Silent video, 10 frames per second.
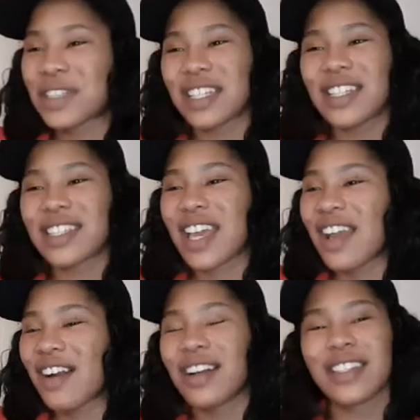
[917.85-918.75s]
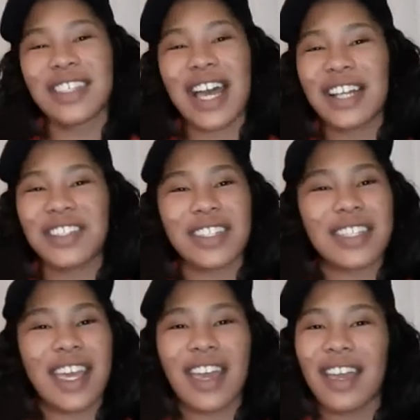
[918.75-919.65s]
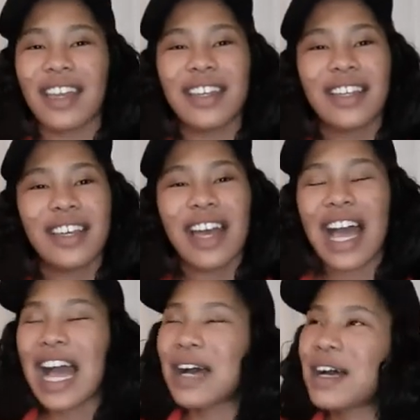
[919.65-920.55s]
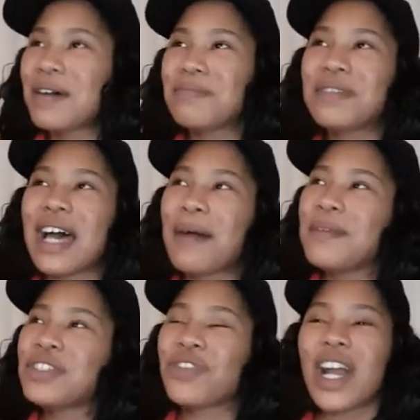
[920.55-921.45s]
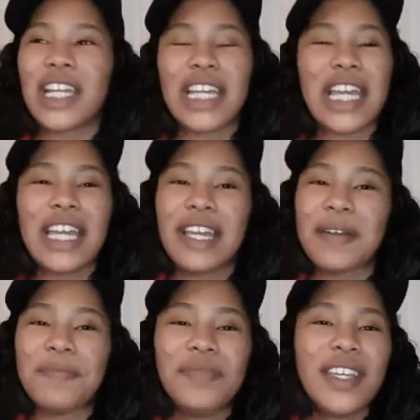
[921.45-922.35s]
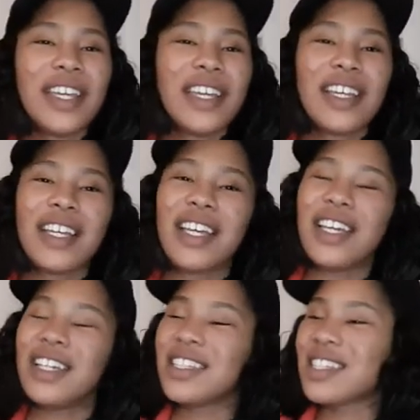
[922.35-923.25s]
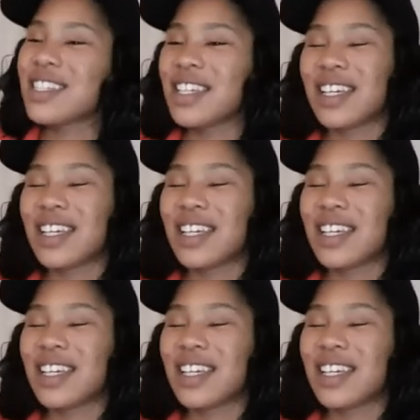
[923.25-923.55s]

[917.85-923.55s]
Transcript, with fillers: These Karens, I just can't. I, I I be trying to can. It's